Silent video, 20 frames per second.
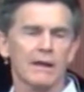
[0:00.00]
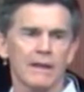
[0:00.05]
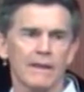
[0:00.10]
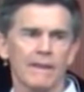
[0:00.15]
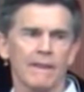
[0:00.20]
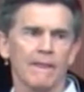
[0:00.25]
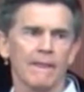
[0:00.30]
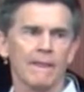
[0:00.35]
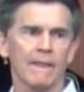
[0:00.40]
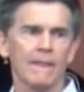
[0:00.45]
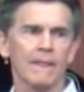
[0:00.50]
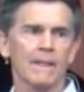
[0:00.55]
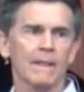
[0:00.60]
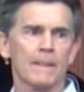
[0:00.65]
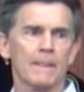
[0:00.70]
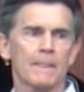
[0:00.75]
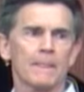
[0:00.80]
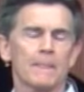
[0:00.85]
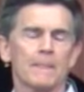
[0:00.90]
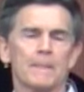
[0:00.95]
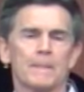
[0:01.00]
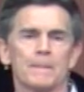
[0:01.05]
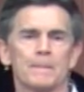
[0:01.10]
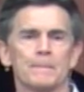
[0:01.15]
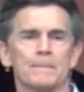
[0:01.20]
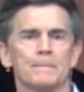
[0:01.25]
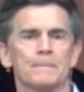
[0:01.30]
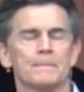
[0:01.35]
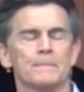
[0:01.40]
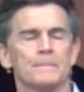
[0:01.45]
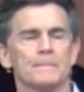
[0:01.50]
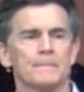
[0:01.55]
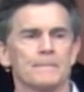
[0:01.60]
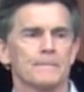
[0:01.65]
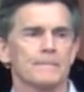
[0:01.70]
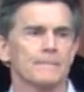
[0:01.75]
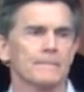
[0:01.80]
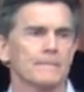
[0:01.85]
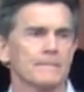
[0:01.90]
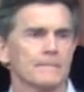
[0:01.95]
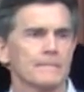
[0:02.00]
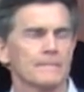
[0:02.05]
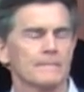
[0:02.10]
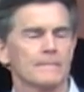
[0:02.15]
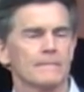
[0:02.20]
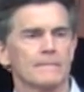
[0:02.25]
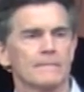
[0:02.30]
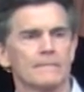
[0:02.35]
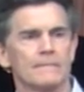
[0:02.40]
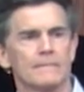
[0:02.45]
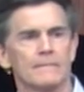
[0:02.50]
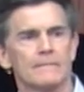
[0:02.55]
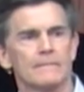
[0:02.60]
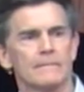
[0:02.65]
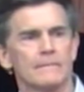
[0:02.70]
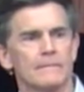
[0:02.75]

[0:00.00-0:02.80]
(no one is talking)